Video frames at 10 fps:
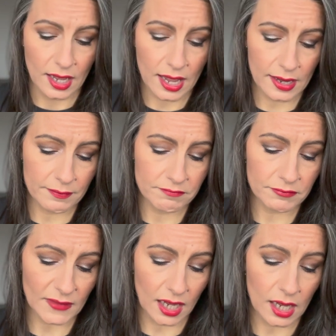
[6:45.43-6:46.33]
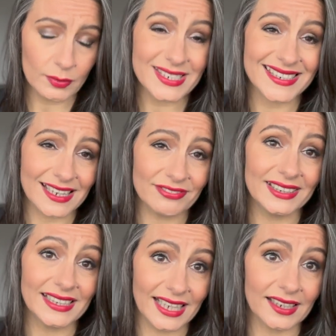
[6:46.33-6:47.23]
I would
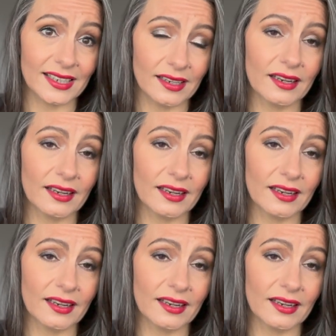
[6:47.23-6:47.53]
definitely get it.